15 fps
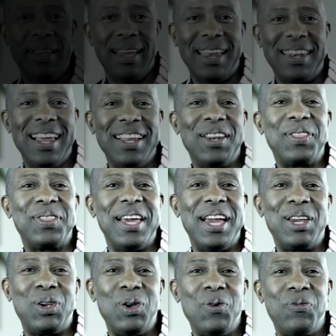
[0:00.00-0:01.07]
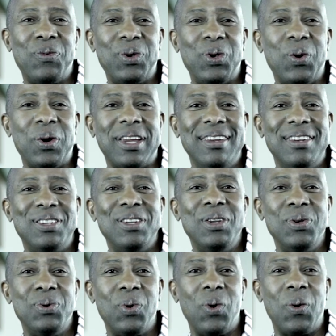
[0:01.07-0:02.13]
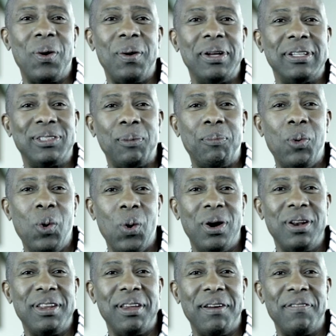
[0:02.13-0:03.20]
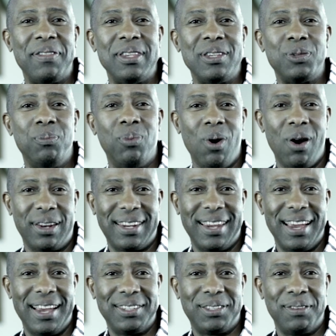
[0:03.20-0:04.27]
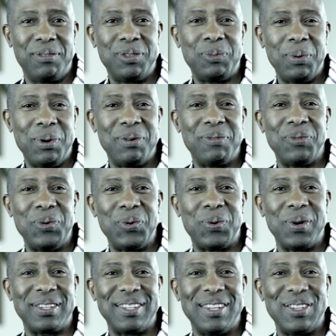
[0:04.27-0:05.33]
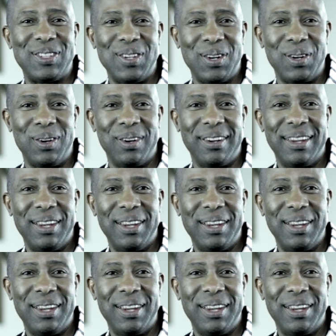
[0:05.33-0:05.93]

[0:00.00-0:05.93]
I'd like to thank you for your continual support of this broadcast of Spirit Food Christian Center.